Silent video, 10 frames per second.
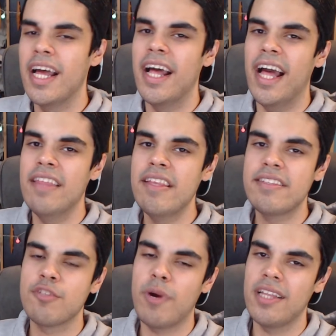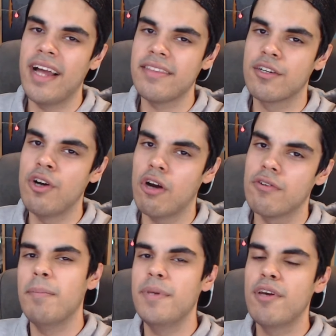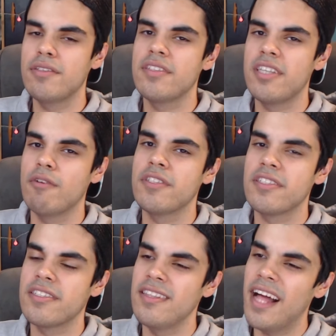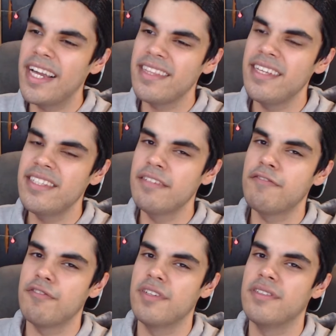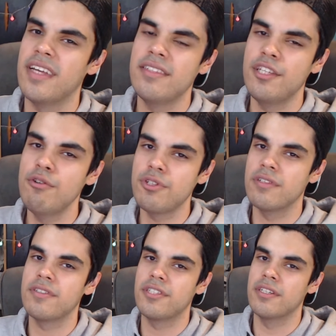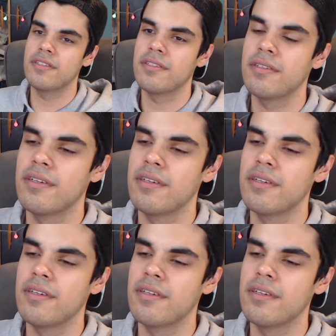And this is why I like the chorus, because it sounds slightly different than the usual shit.